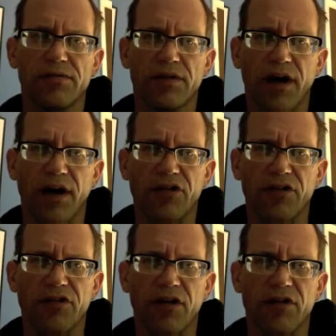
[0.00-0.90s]

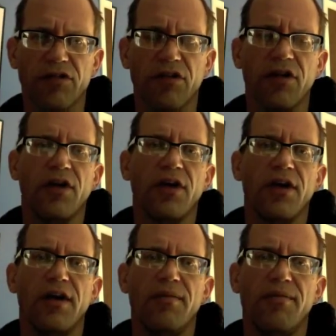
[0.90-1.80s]
consciousness,
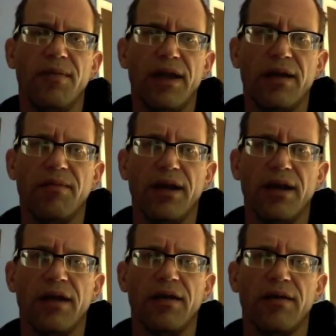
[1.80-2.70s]
and
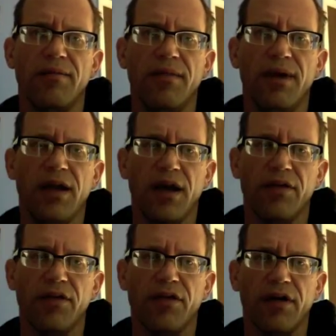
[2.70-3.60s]
many
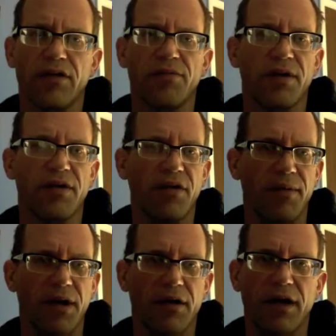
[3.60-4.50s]
other things, because I'm an
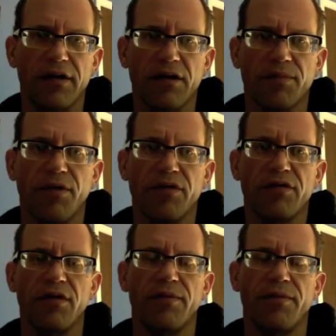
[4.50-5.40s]
eclectic
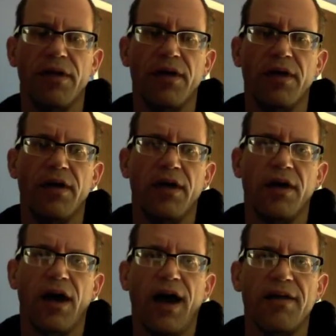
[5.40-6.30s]
person.
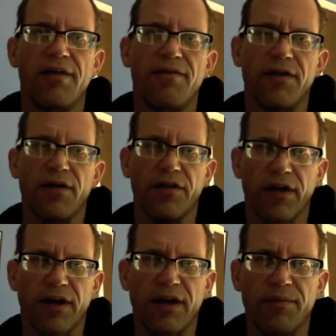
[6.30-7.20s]
I feel
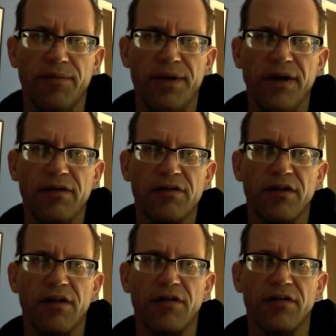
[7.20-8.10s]
that peace
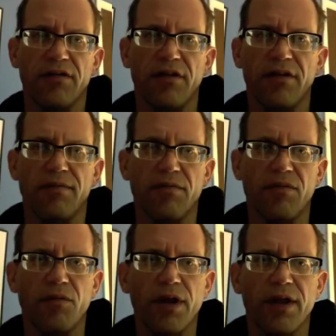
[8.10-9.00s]
is
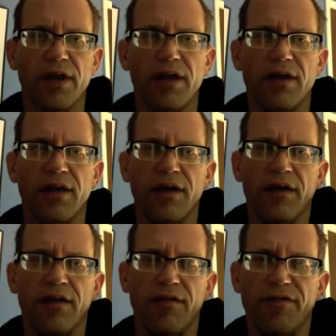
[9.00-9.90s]
really
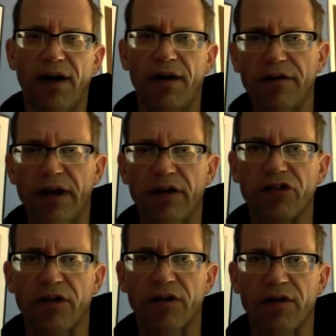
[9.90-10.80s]
the
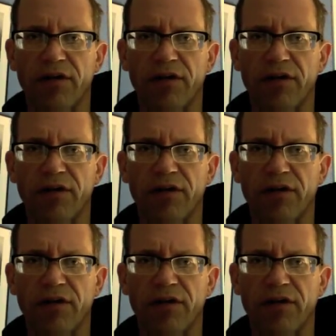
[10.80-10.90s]
foundation